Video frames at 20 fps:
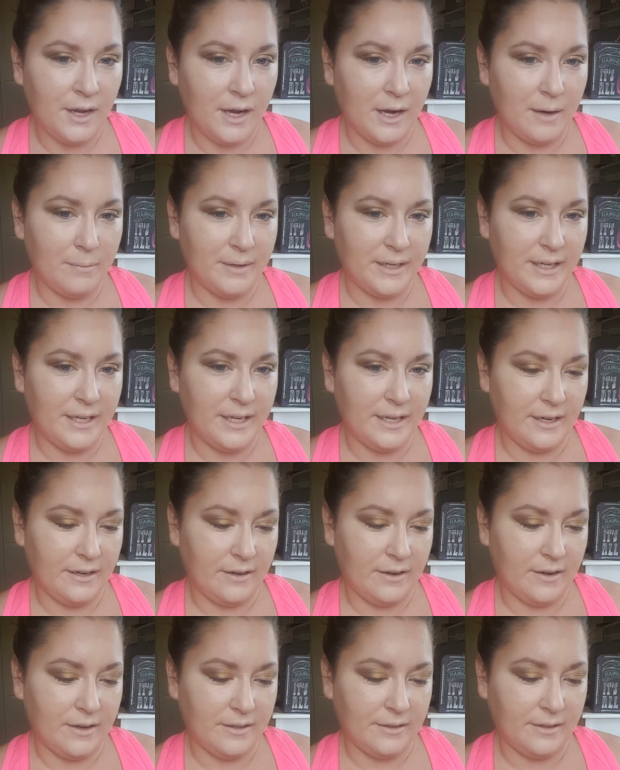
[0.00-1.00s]
I'm going to get it
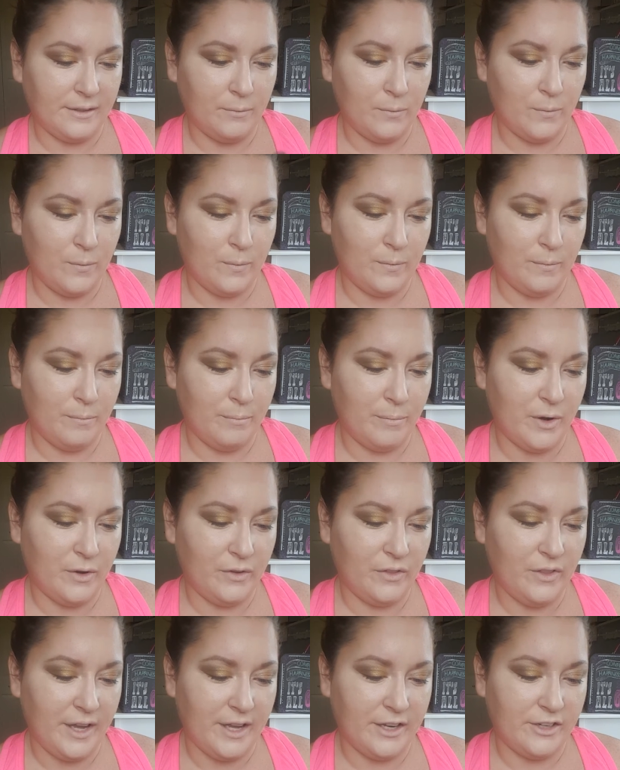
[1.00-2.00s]
on
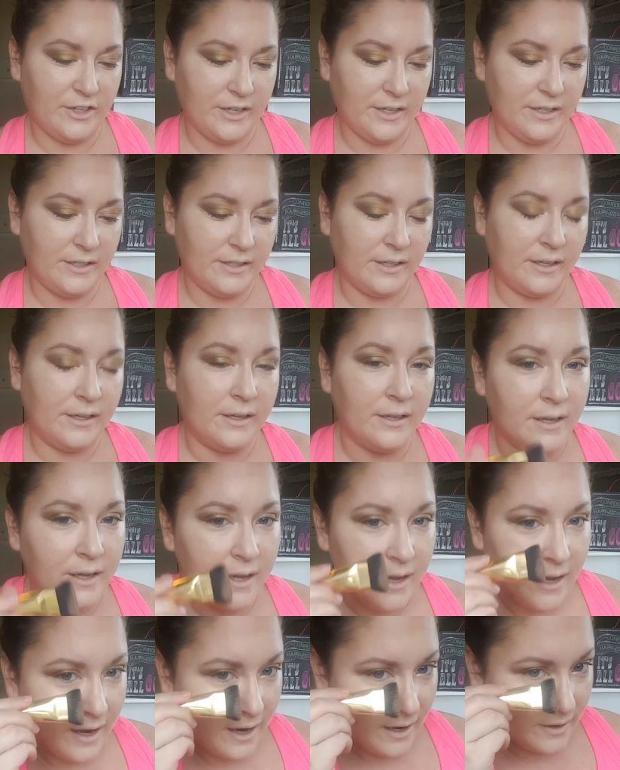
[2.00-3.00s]
both edges.
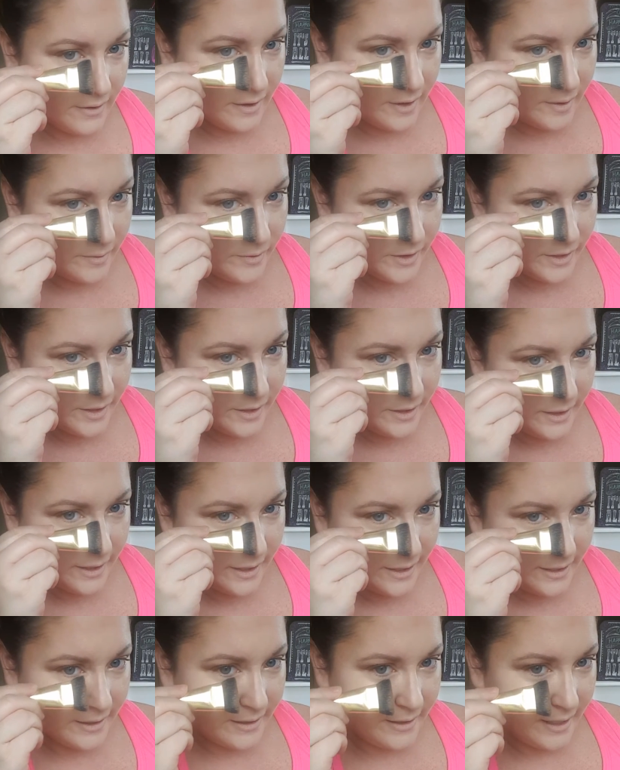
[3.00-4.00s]
Then I'm just going to
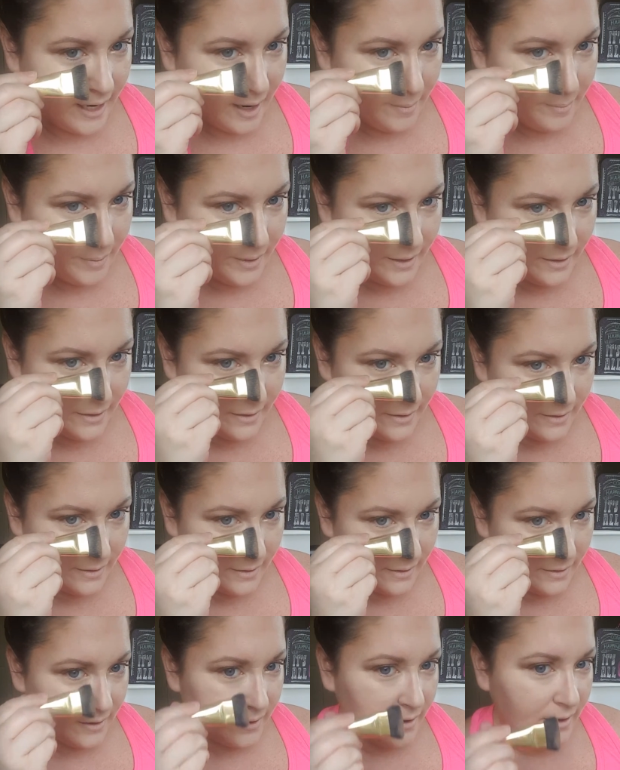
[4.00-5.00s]
kind of tap it
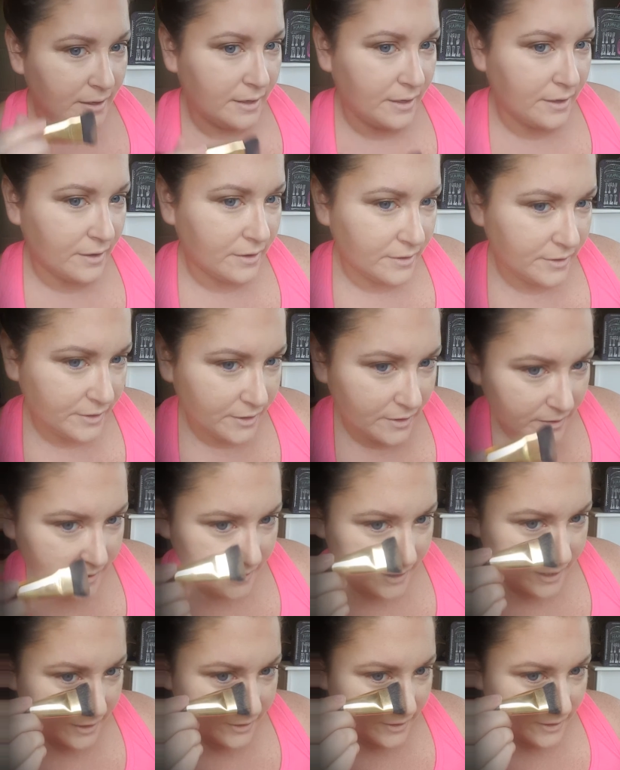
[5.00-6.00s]
here. So you
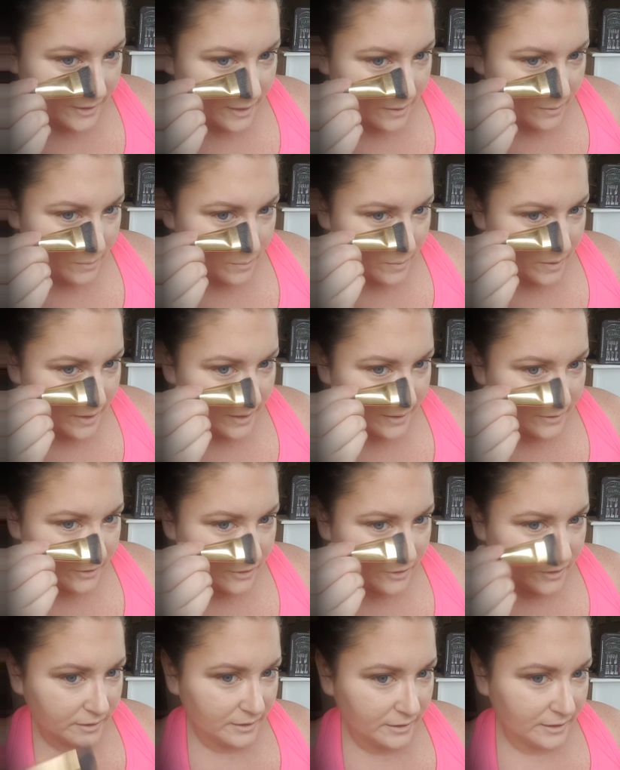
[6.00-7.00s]
see I just get one
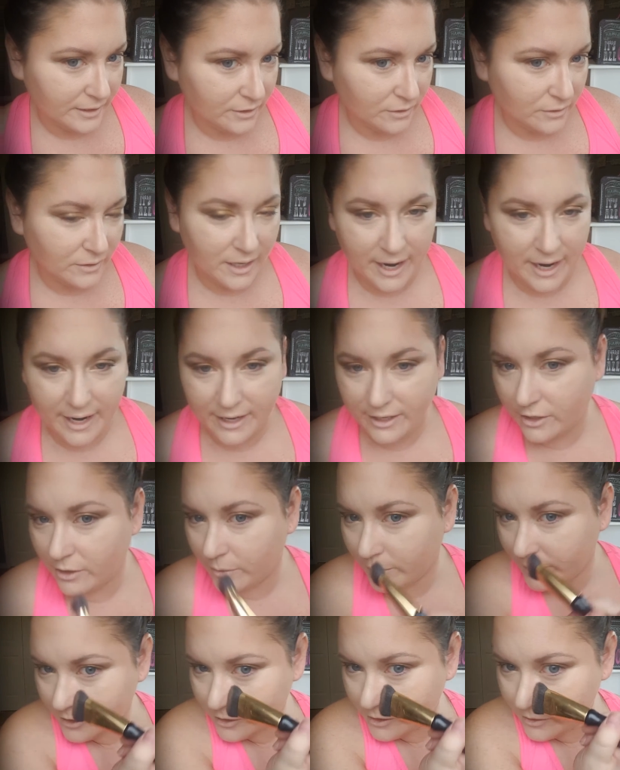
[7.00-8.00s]
little line. You don't
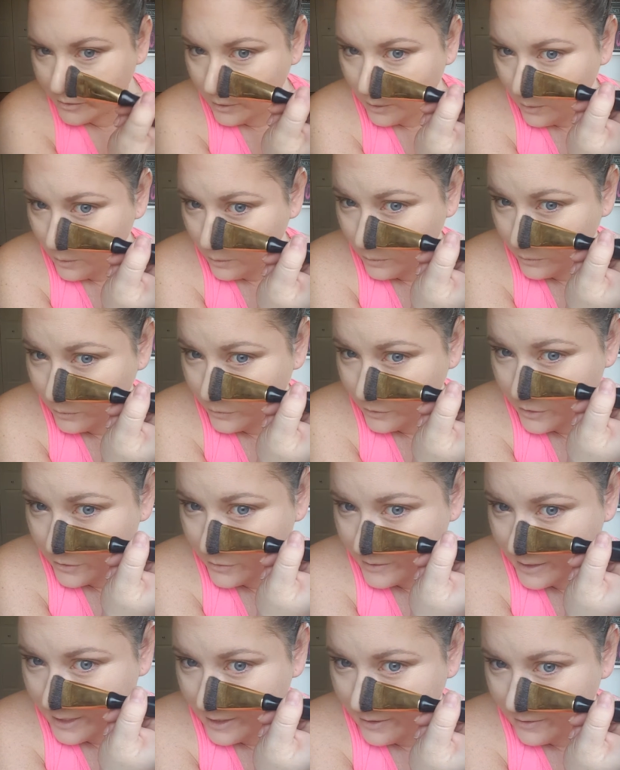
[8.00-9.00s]
want to do the whole
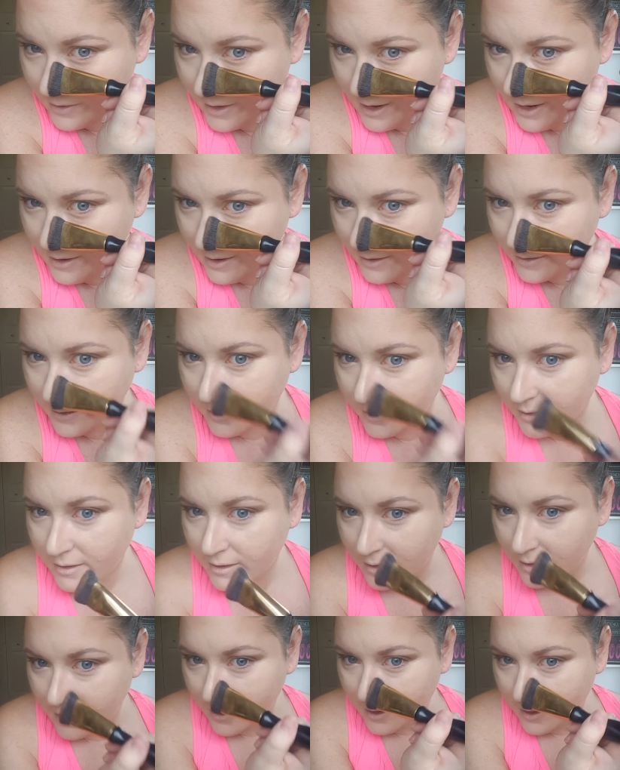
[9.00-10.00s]
nose area
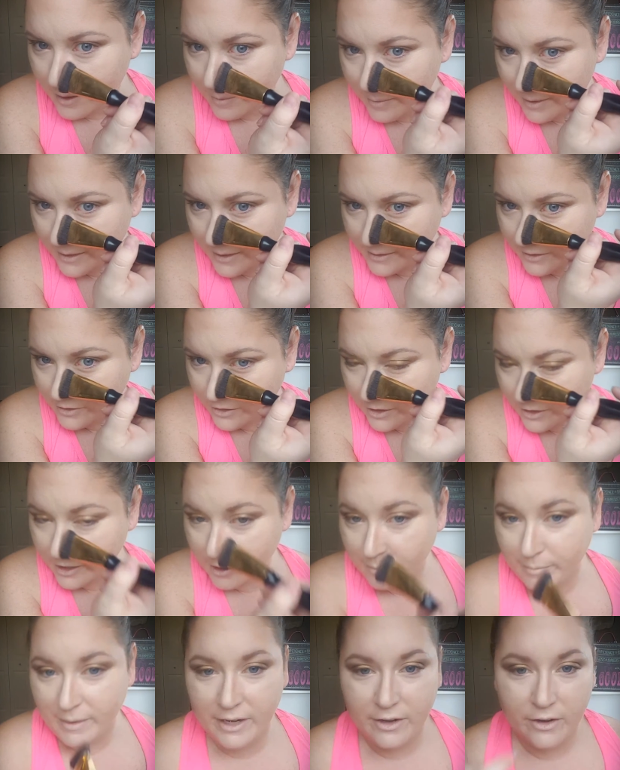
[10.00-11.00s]
because then you're going to
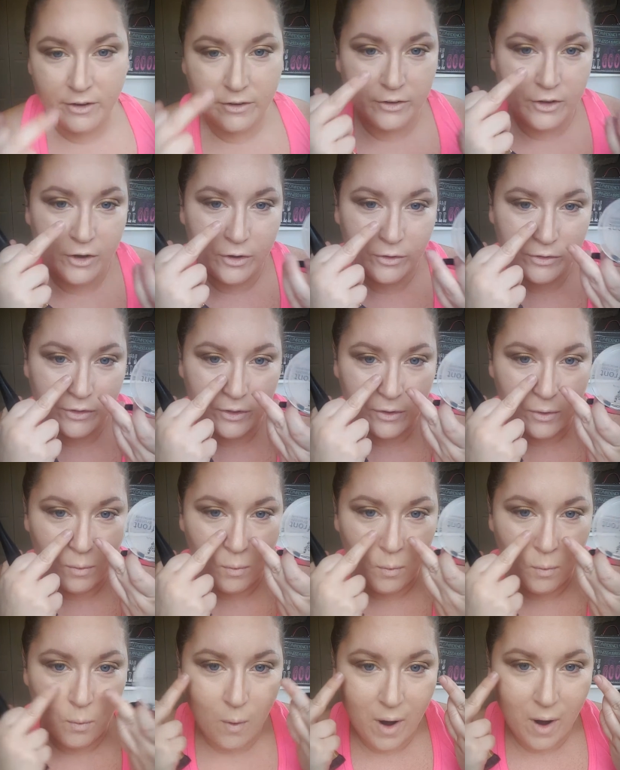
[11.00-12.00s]
make your nose look
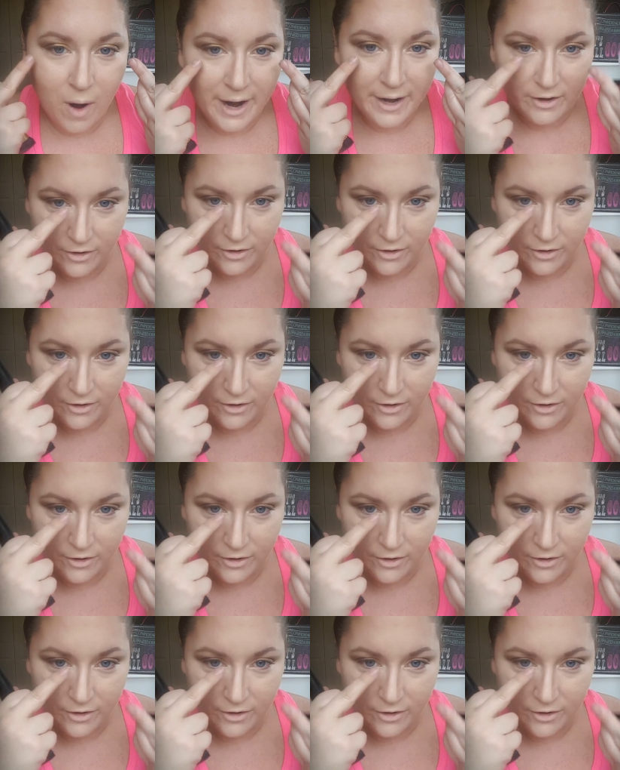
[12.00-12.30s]
wider.